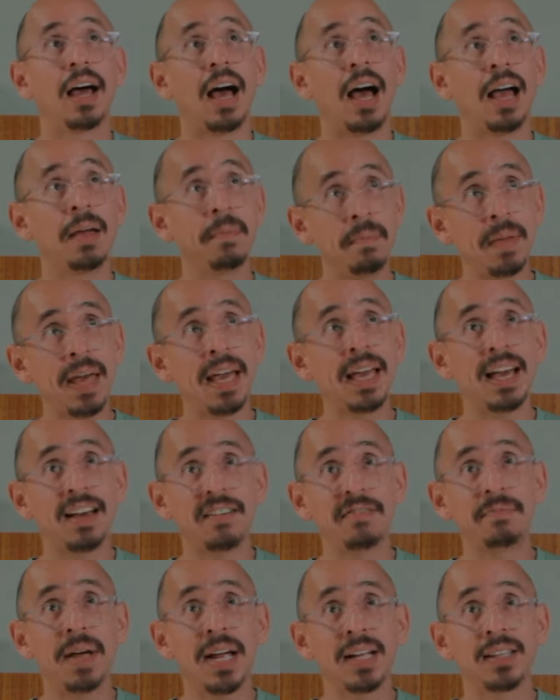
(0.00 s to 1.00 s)
I may
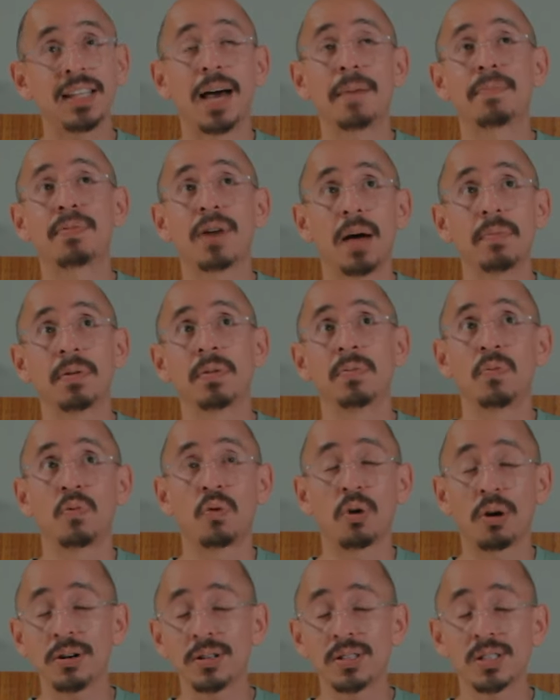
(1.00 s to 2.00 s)
have made that problem
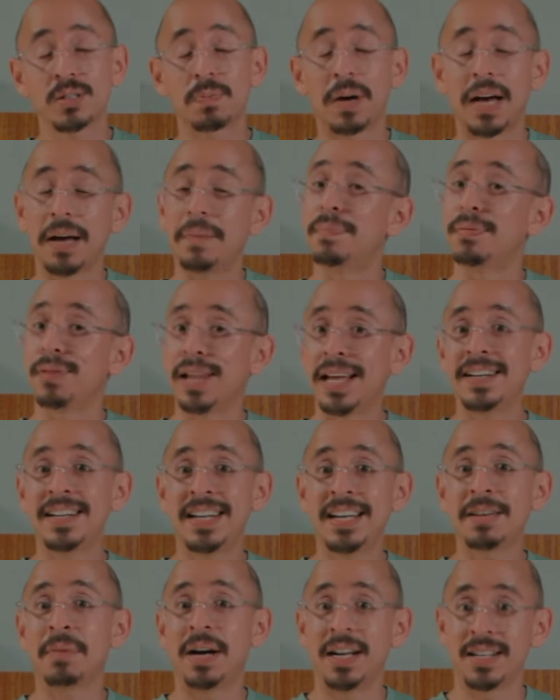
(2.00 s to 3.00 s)
worse by
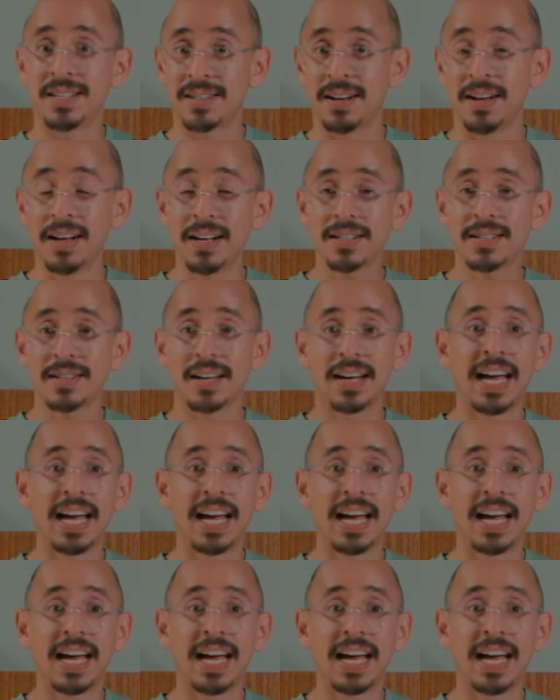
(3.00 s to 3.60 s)
blending my sauce.